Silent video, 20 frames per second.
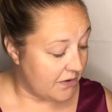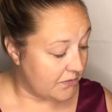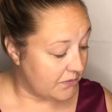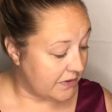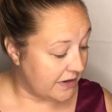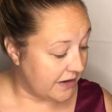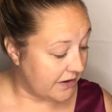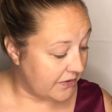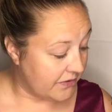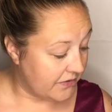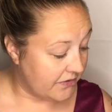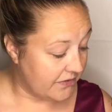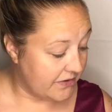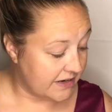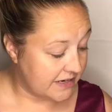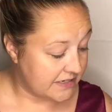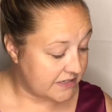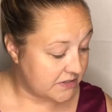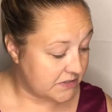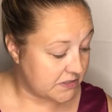We are
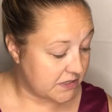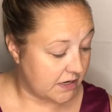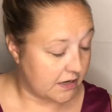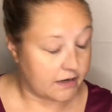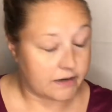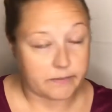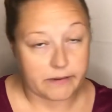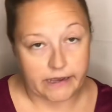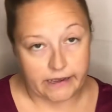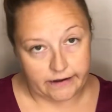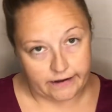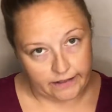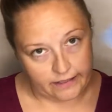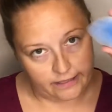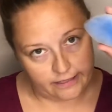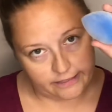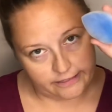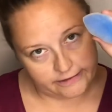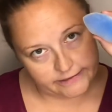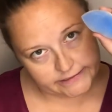going to talk about
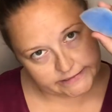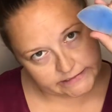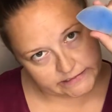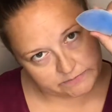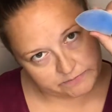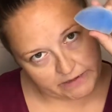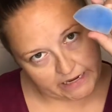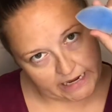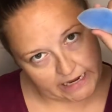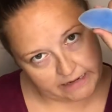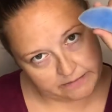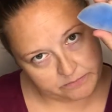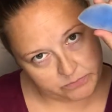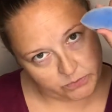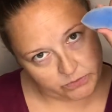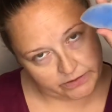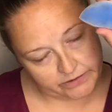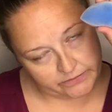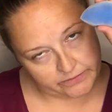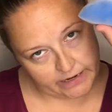this bad
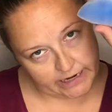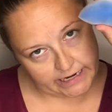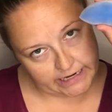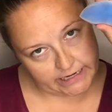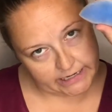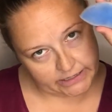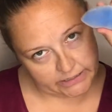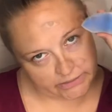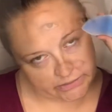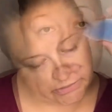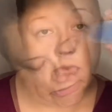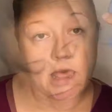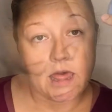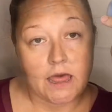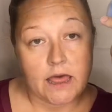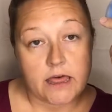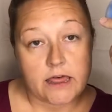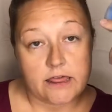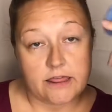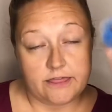boy right here
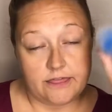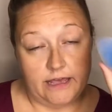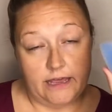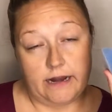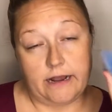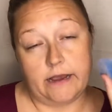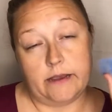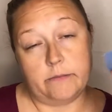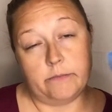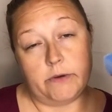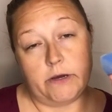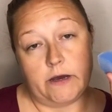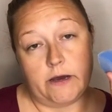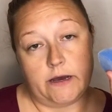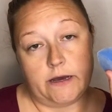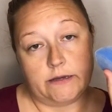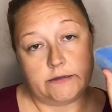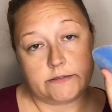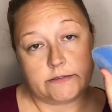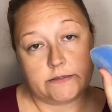that I
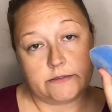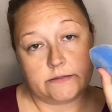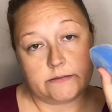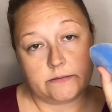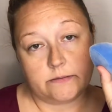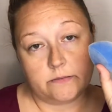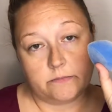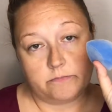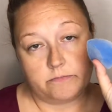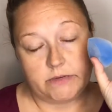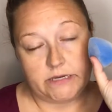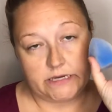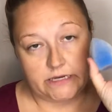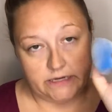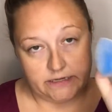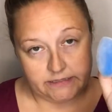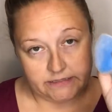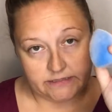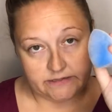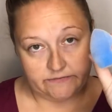bought
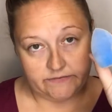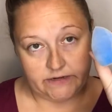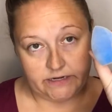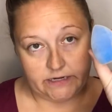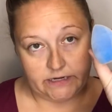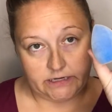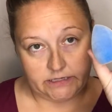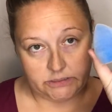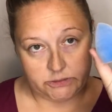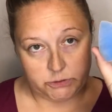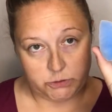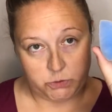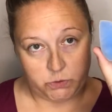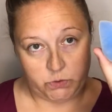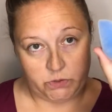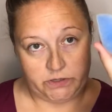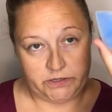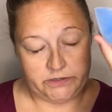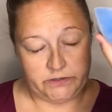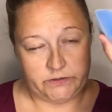because of Nikki
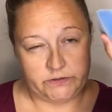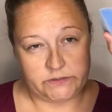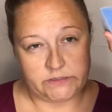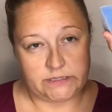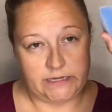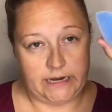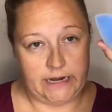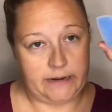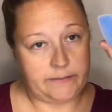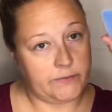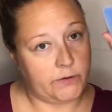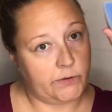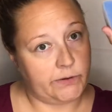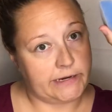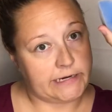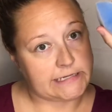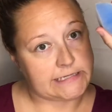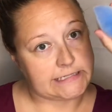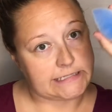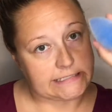Tutorials, and I'm
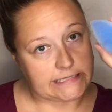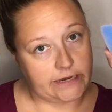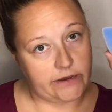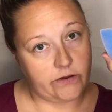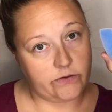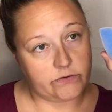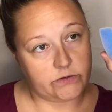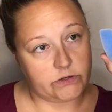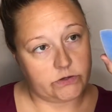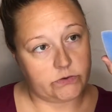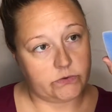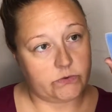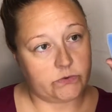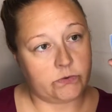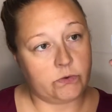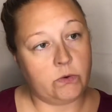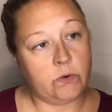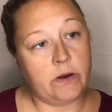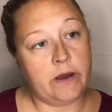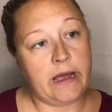going to tell
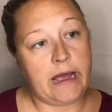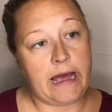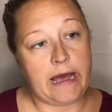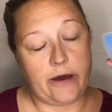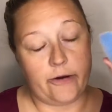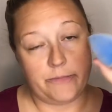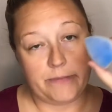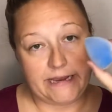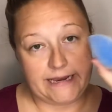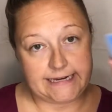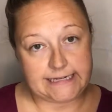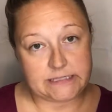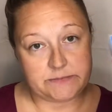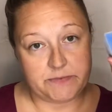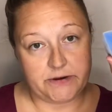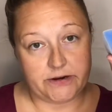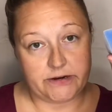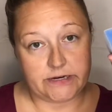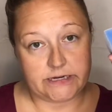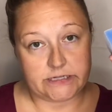you how my
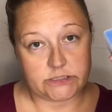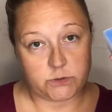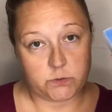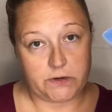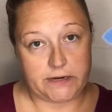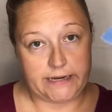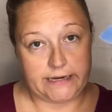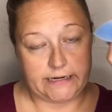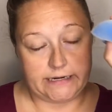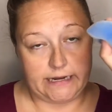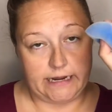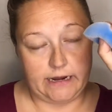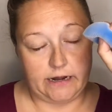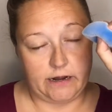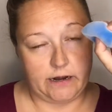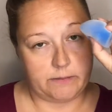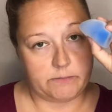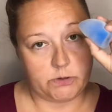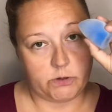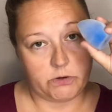experience went,
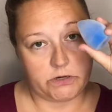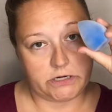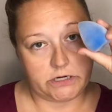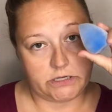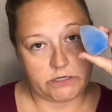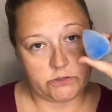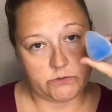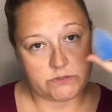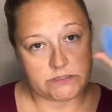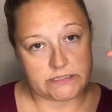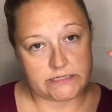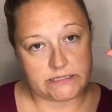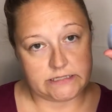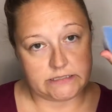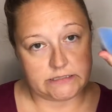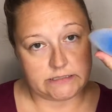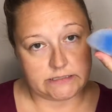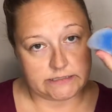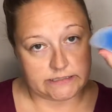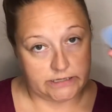and I'm going to use
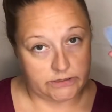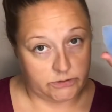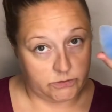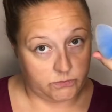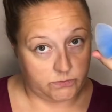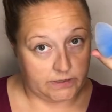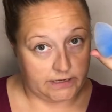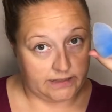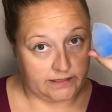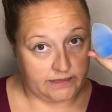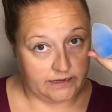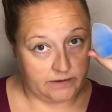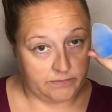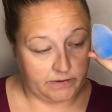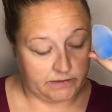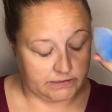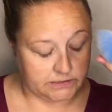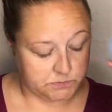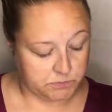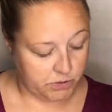it to tell you what I think
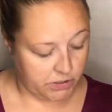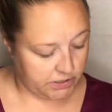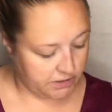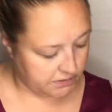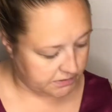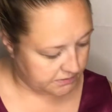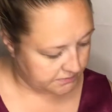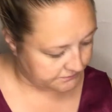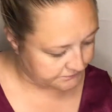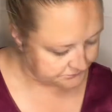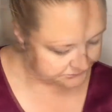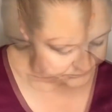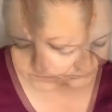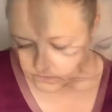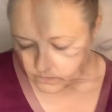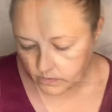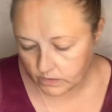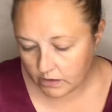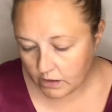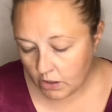about this product.
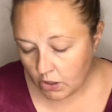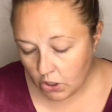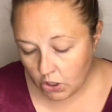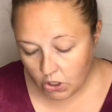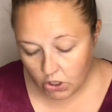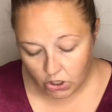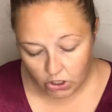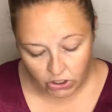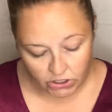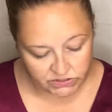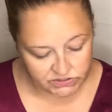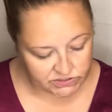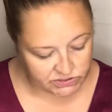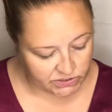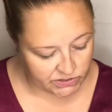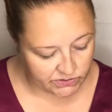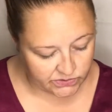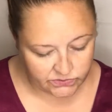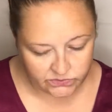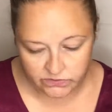
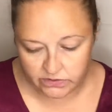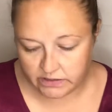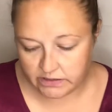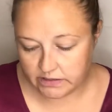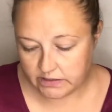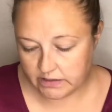Also,